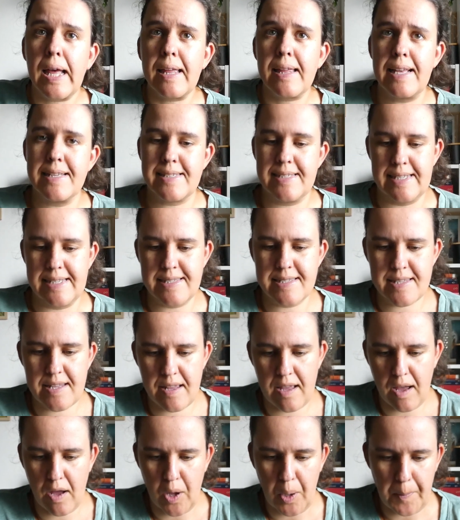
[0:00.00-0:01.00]
Yes, it is.
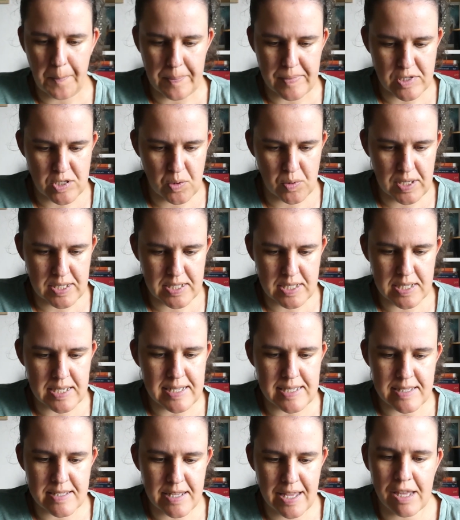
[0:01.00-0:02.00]
So this
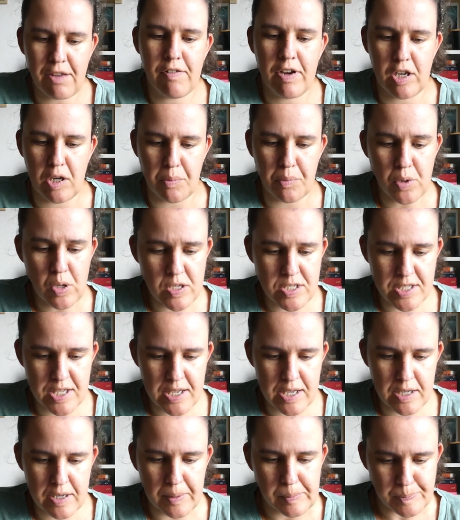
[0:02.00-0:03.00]
is a Garréta
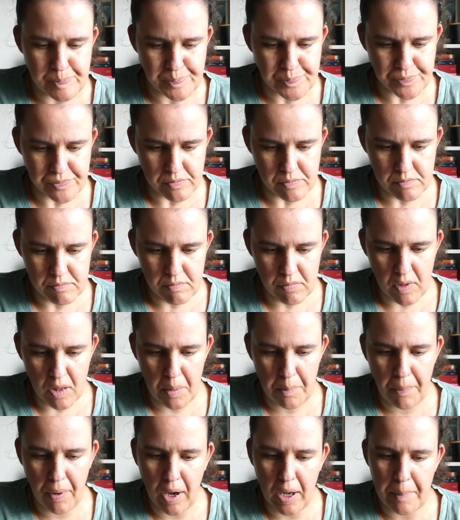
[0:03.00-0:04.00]
music
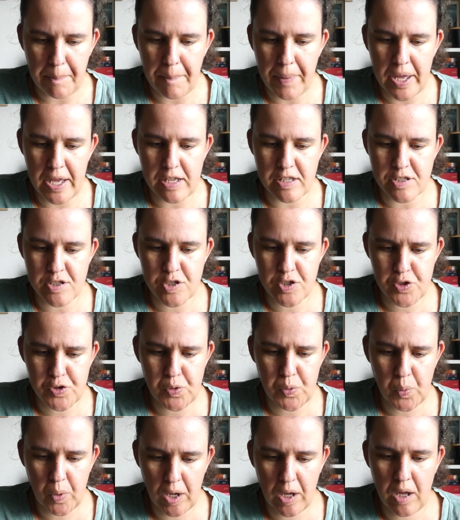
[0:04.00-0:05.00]
by Bae
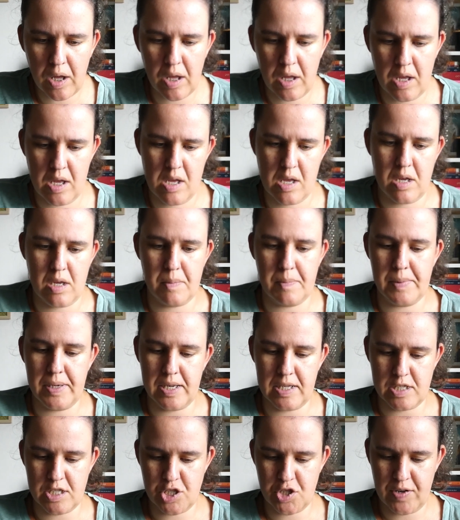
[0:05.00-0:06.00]
Suah. It
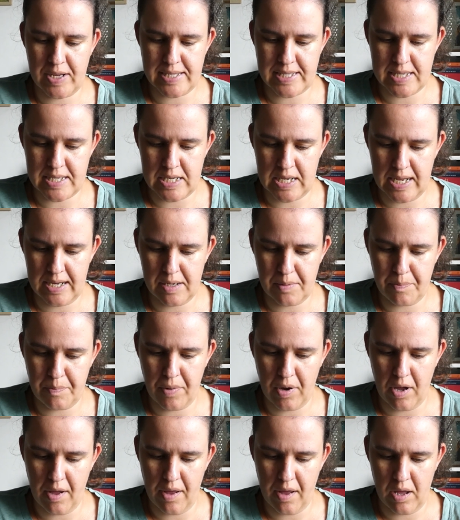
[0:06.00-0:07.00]
is translated
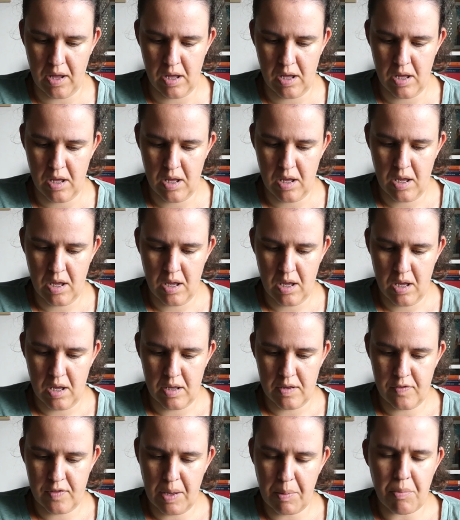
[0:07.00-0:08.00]
by
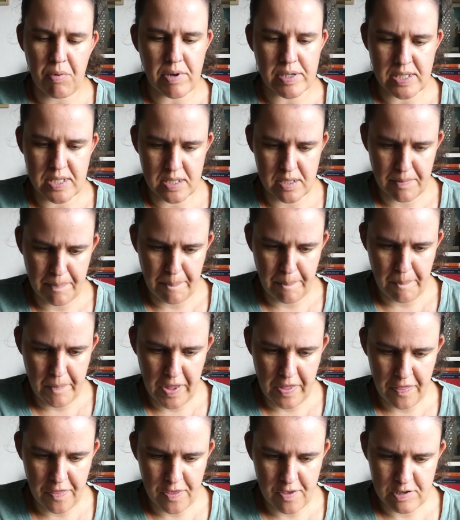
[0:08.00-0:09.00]
Deborah
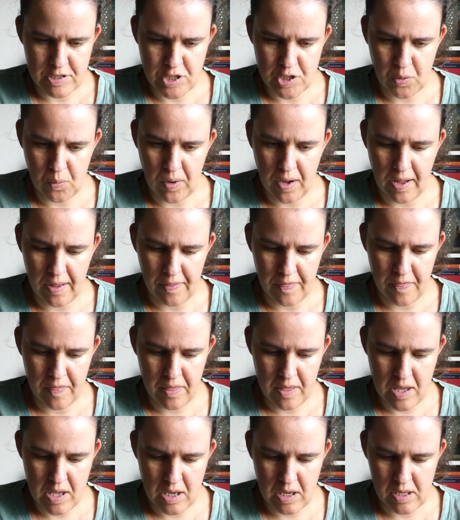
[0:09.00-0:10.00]
Smith, so I
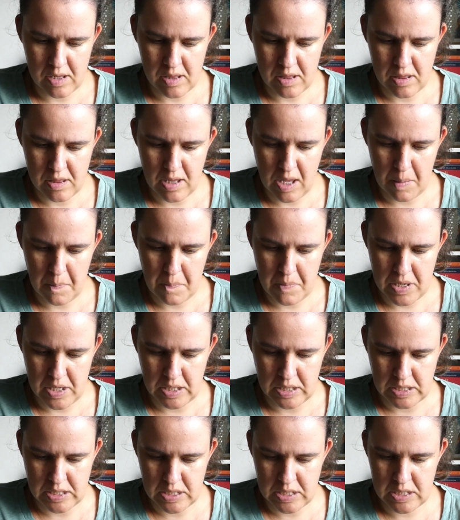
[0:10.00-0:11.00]
think that
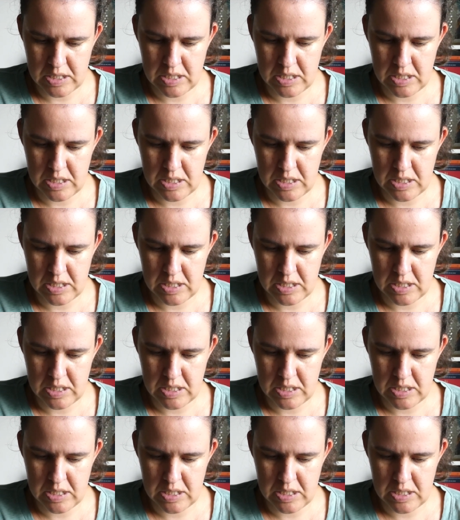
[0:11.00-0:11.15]
means